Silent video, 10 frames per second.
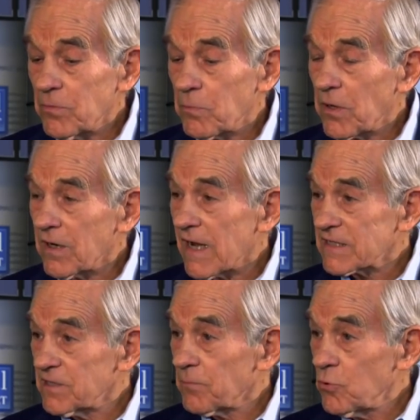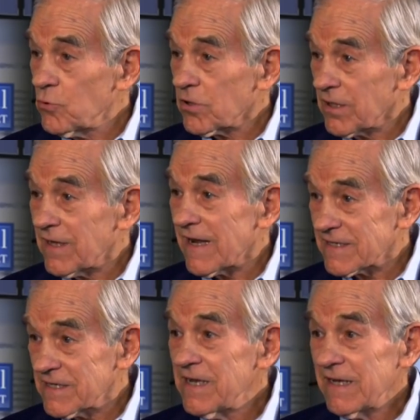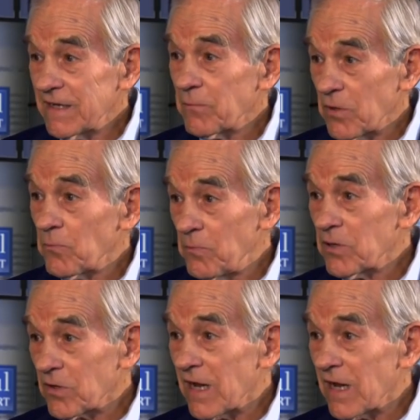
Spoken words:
class and a poor class, and the middle